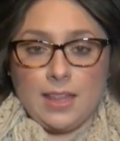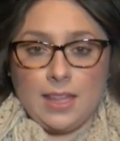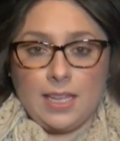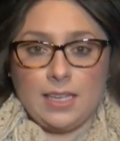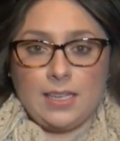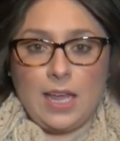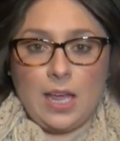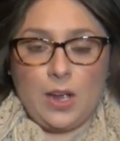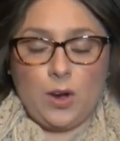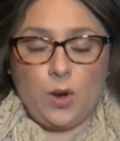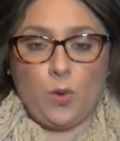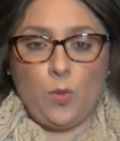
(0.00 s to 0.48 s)

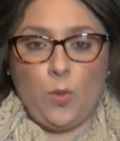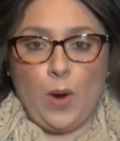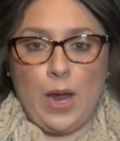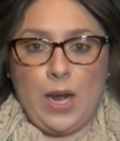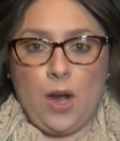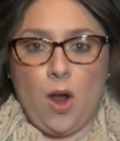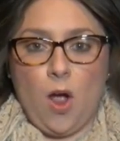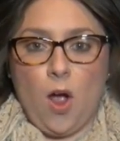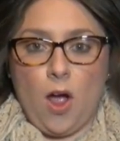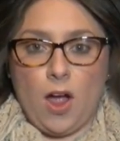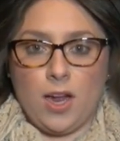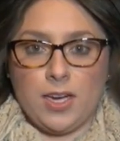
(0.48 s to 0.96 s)
The letter
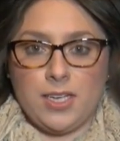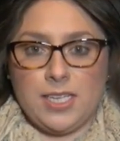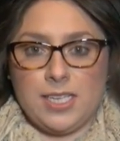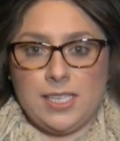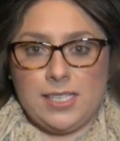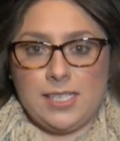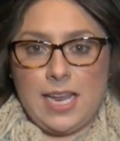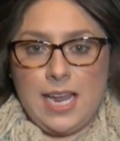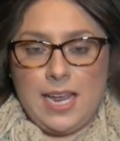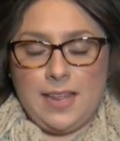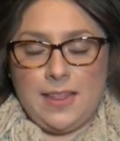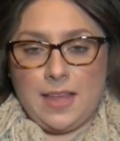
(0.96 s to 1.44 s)
went on
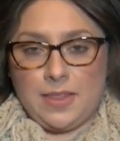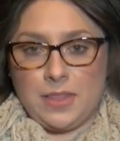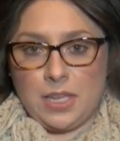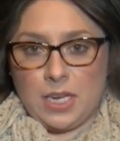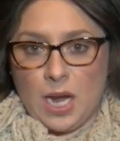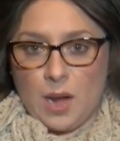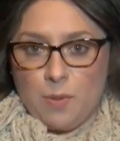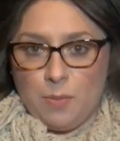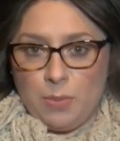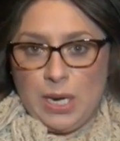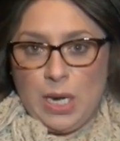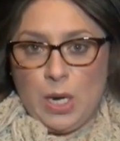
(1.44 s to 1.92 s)
to say that the
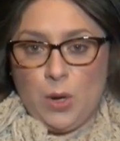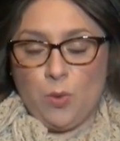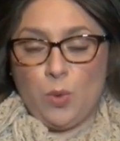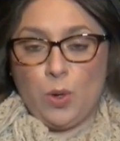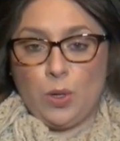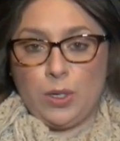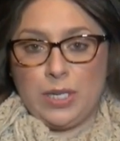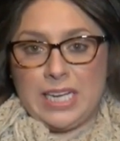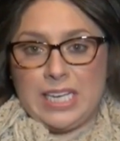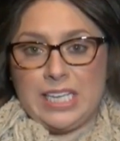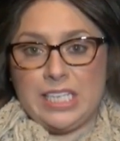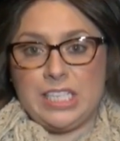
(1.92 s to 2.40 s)
company
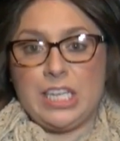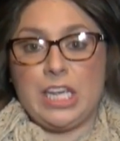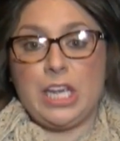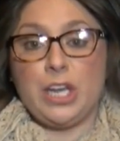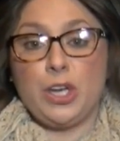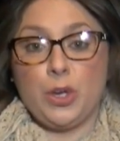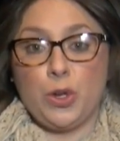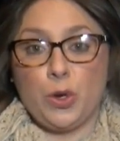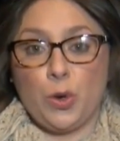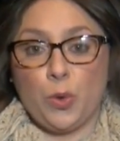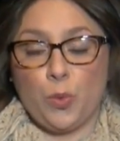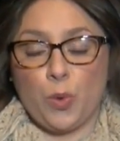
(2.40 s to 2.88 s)
will
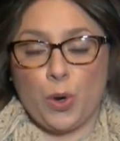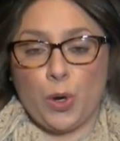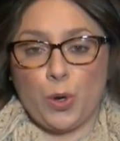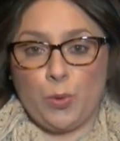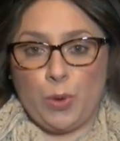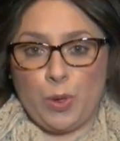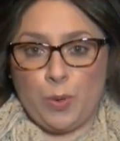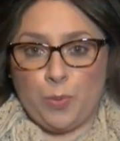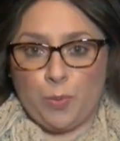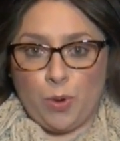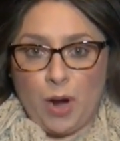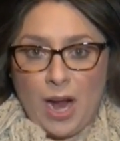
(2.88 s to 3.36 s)
continue to
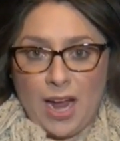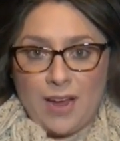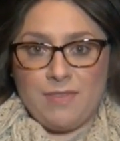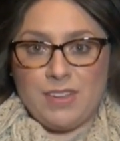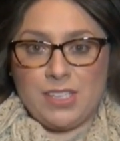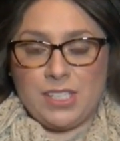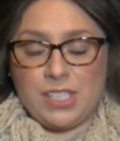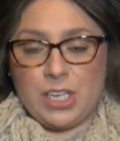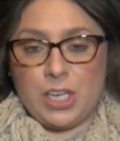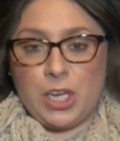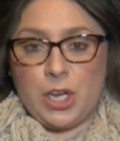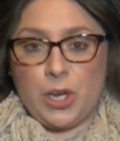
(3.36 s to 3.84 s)
work with
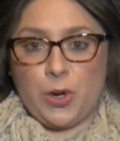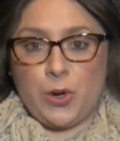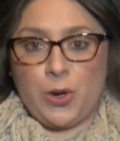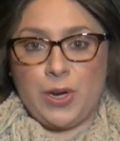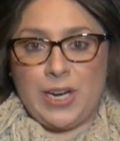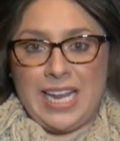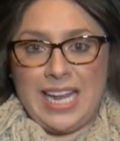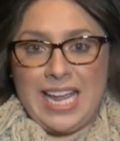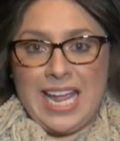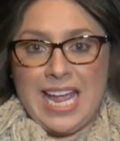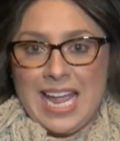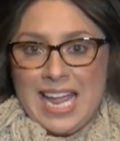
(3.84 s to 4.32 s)
private
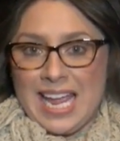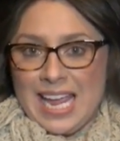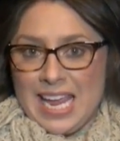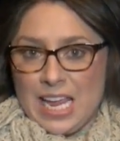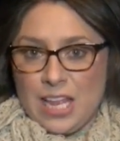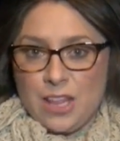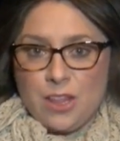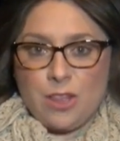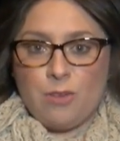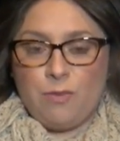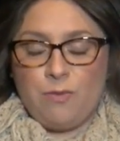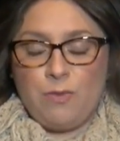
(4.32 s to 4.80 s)
security
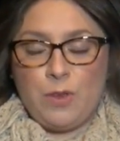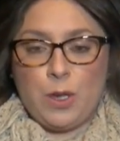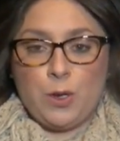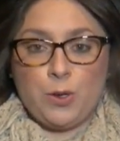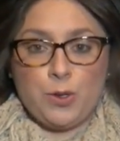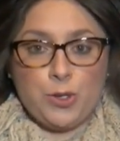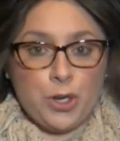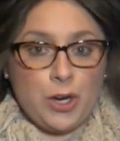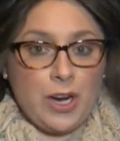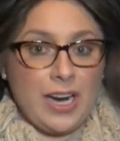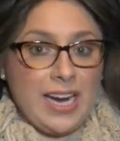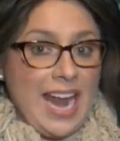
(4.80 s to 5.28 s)
in the
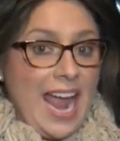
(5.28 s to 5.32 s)
future.